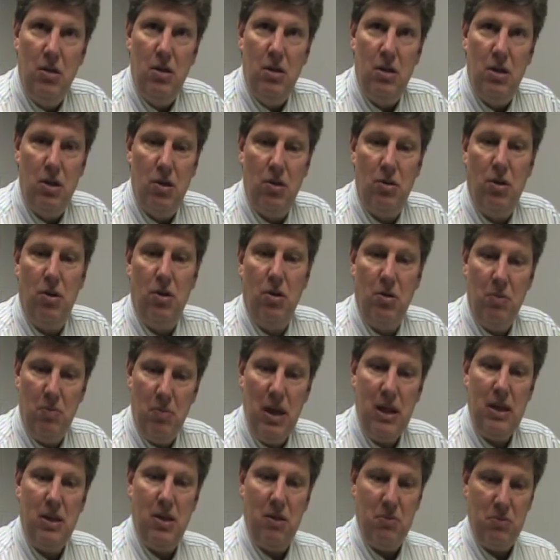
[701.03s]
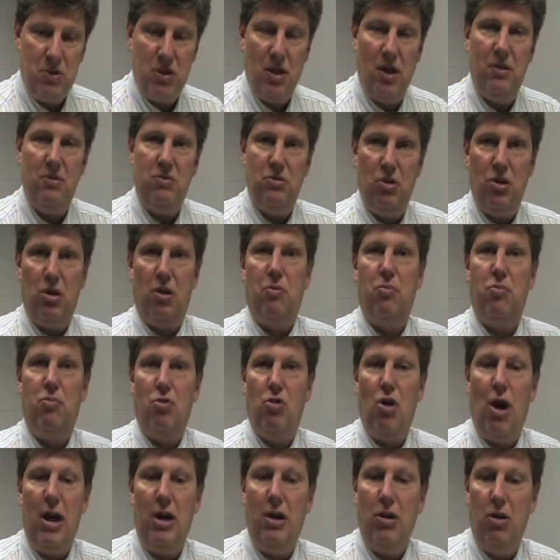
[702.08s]
You know, they're going to make themselves
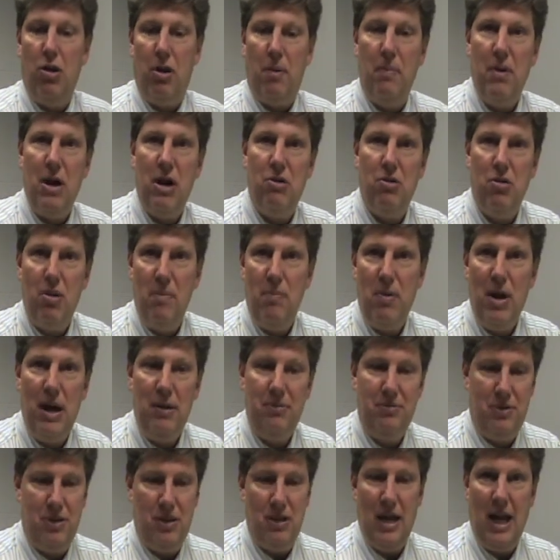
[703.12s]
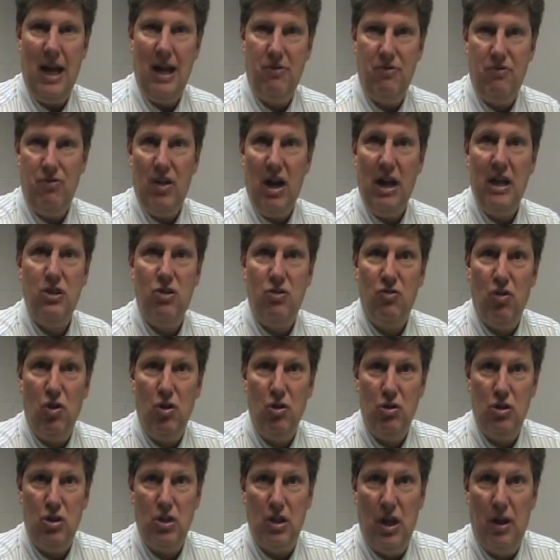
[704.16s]
try to look better than Pepsi, and vice
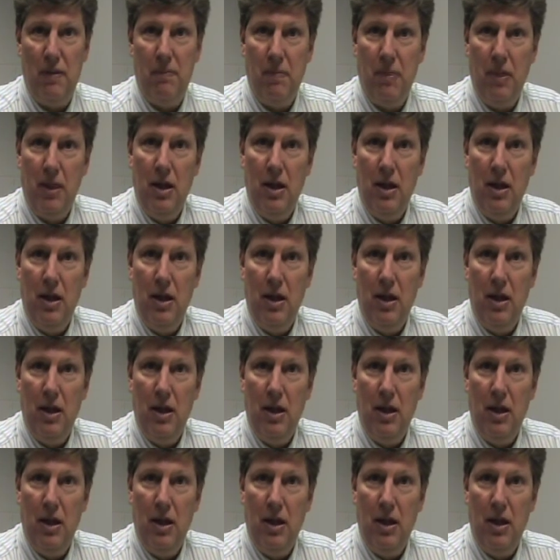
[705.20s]
versa,